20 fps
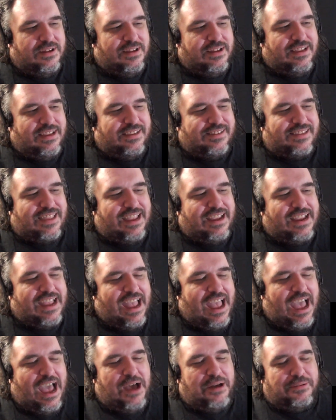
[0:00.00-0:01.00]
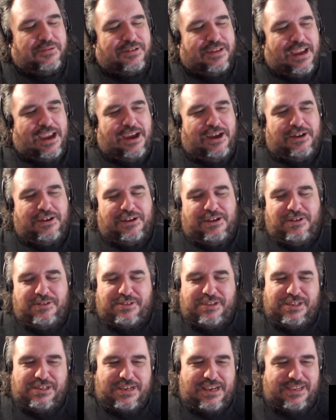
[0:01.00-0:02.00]
It's like, how dare you
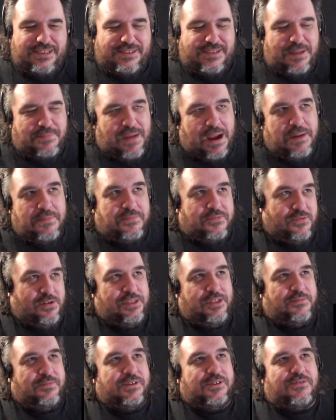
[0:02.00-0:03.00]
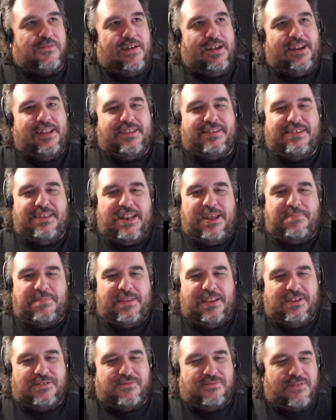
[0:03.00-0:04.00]
suggest that my brother was trying to set up
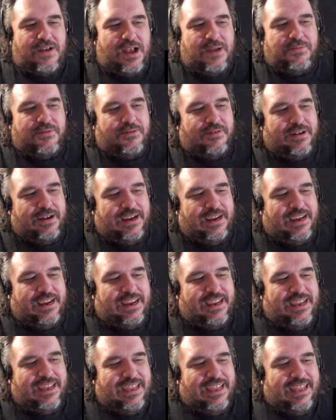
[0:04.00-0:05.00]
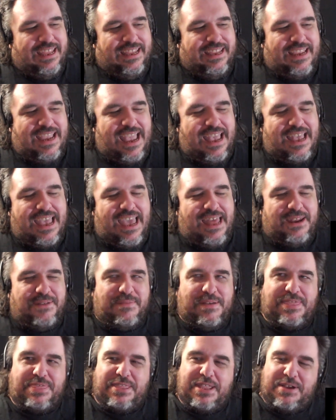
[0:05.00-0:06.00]
this robbery? Yeah, hell of
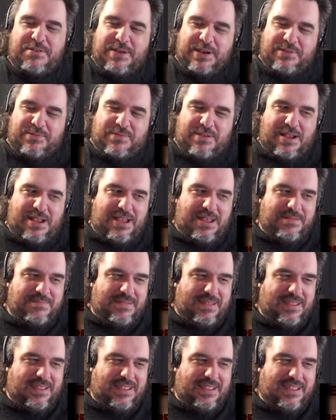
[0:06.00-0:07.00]
a theory, Rom.